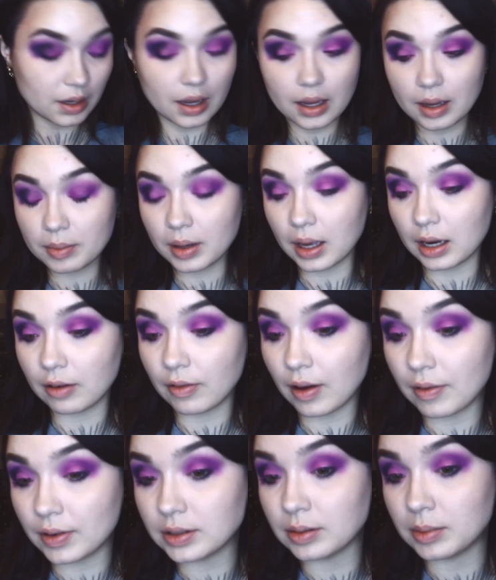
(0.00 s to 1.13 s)
I am kind of
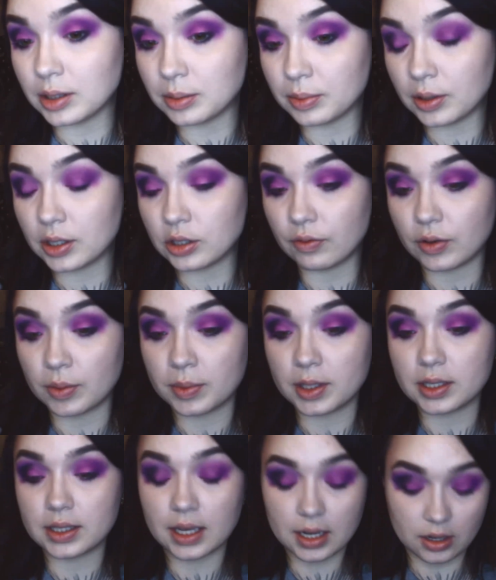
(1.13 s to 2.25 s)
having some inspiration from
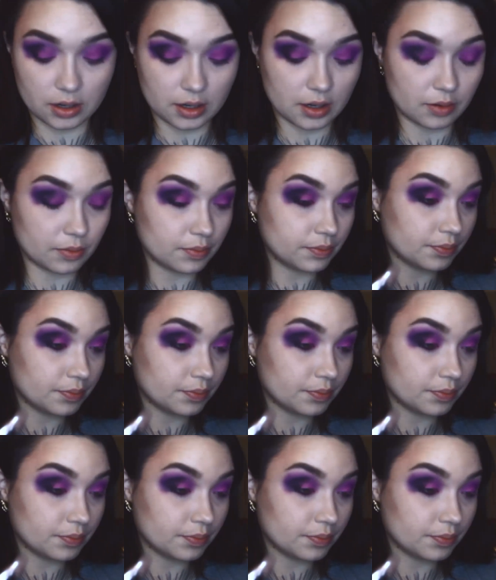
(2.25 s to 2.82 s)
this. Hang on now.